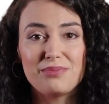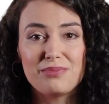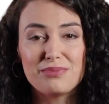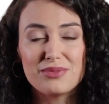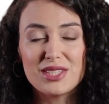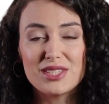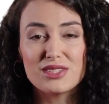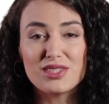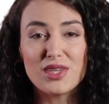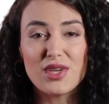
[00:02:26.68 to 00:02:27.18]

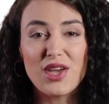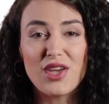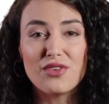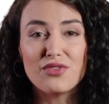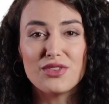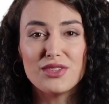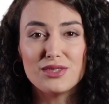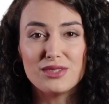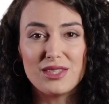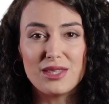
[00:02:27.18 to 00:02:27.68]
These are
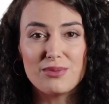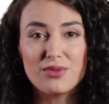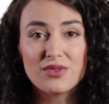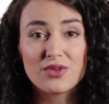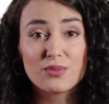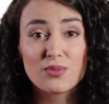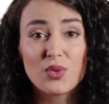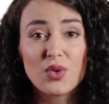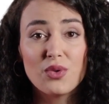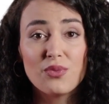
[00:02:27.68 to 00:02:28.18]
often some of
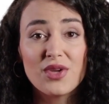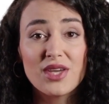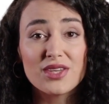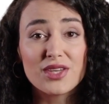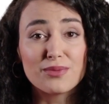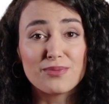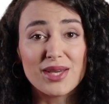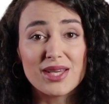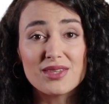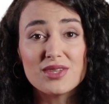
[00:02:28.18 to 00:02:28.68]
the more
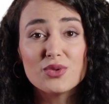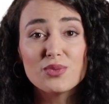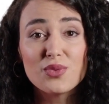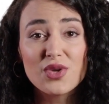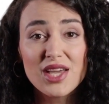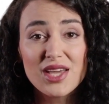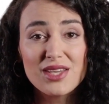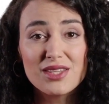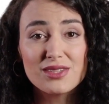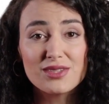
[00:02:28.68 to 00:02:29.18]
recommended
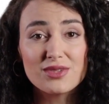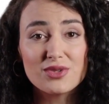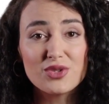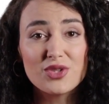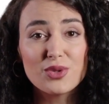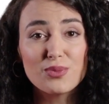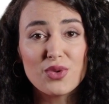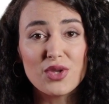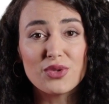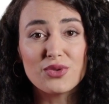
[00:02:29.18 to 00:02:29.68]
ways
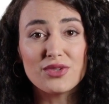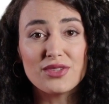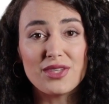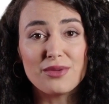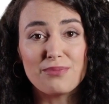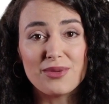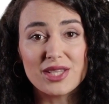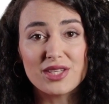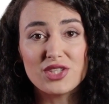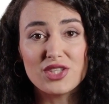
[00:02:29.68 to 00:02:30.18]
to work with a
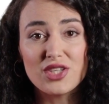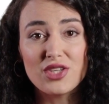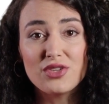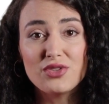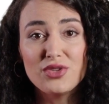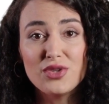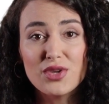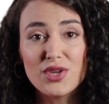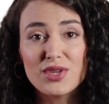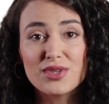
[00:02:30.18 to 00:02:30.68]
mixture
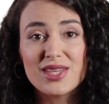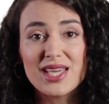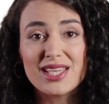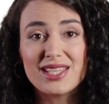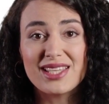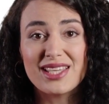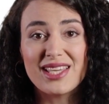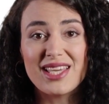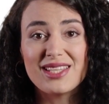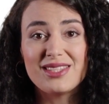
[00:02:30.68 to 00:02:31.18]
of your own
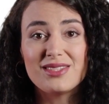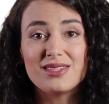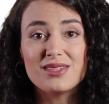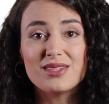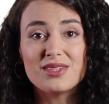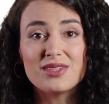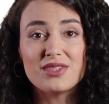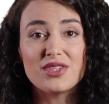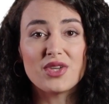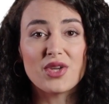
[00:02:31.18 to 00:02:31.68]
ideas,
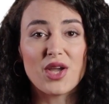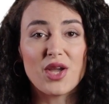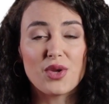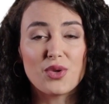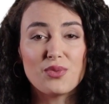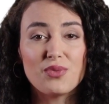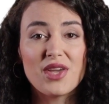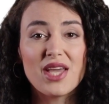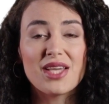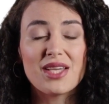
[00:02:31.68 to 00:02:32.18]
your
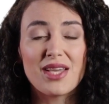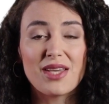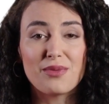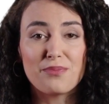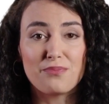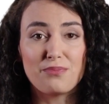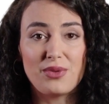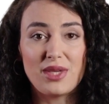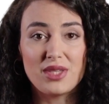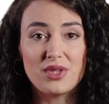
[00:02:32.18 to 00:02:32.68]
own
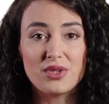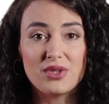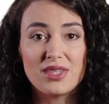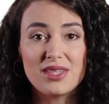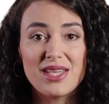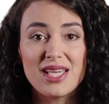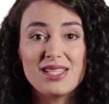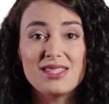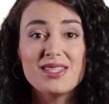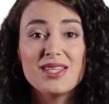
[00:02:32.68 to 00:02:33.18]
writing, but
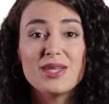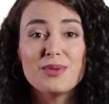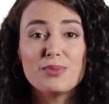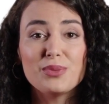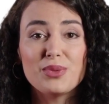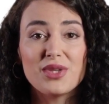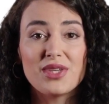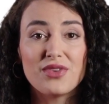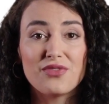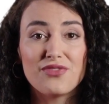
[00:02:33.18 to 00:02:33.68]
utilizing a
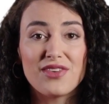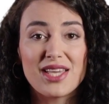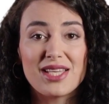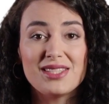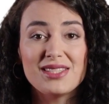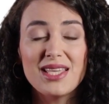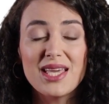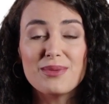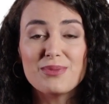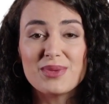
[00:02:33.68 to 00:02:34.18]
predefined
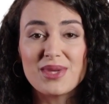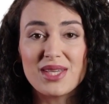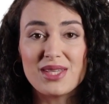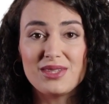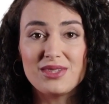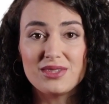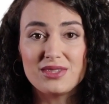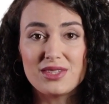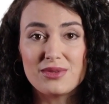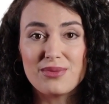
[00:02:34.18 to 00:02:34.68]

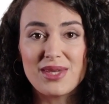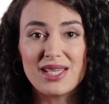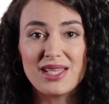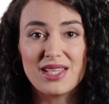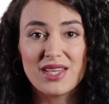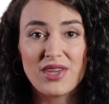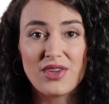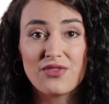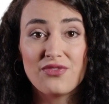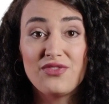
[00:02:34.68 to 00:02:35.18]
template to make
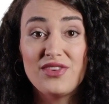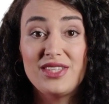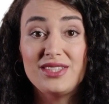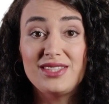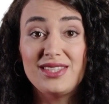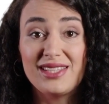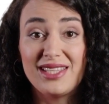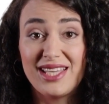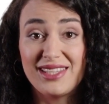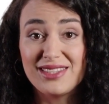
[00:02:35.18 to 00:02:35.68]
it all fit
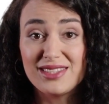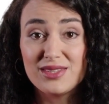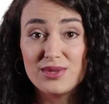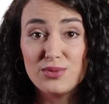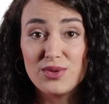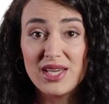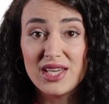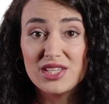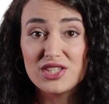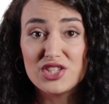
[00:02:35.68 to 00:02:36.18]
together the
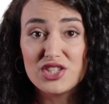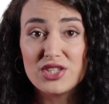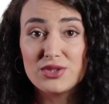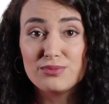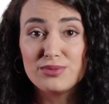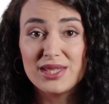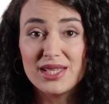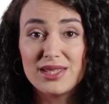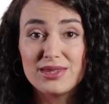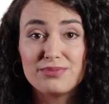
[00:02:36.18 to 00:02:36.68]
way it should
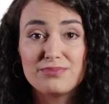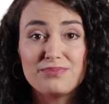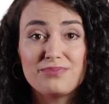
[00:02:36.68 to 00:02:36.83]
be.